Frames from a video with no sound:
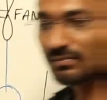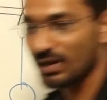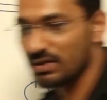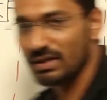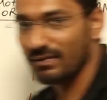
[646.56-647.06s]

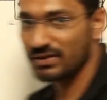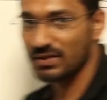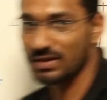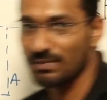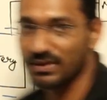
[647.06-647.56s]
This is our
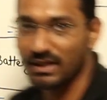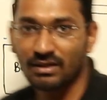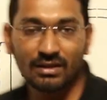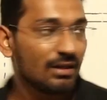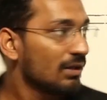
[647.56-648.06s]
system C.
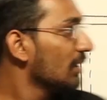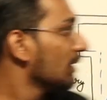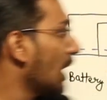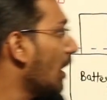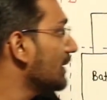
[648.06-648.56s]

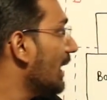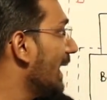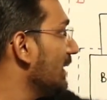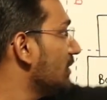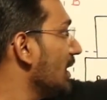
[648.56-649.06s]
Now the
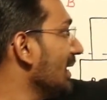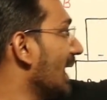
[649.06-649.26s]
anything